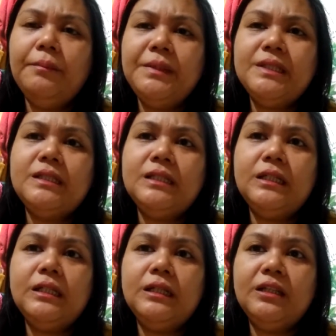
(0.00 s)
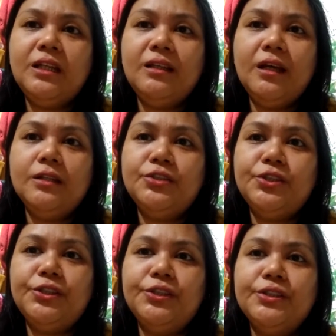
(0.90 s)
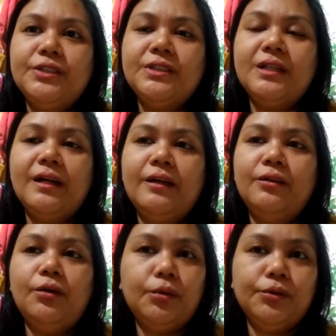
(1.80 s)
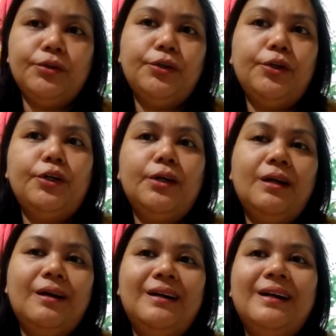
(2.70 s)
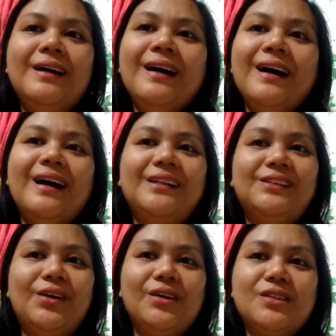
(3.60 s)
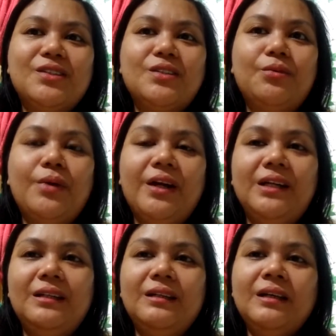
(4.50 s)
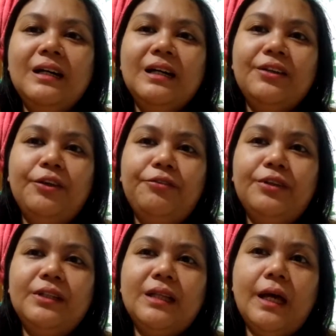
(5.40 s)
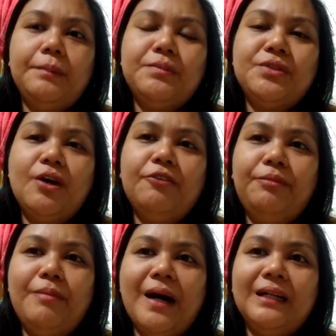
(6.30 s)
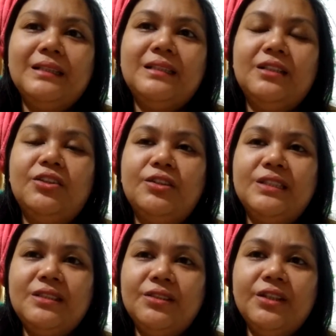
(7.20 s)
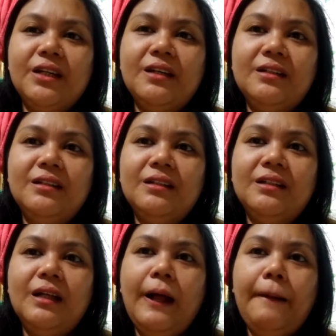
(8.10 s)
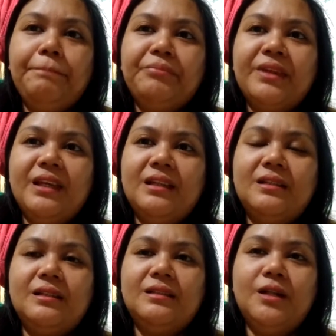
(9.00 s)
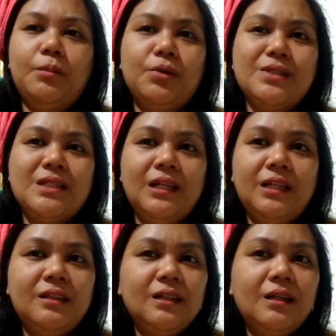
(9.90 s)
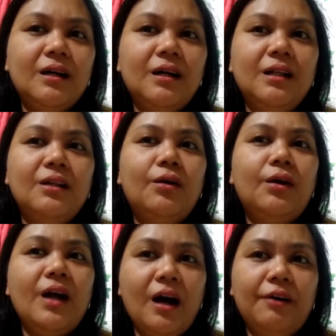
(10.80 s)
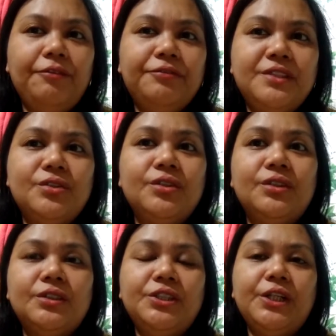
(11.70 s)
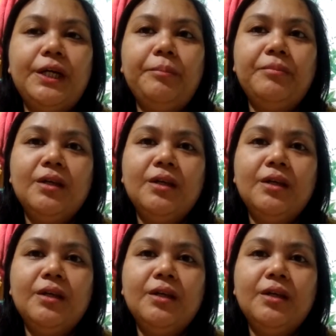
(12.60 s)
been seeing teenagers and older adults wearing different types of bags that are circle, it somewhat cylindrical or half circle shape.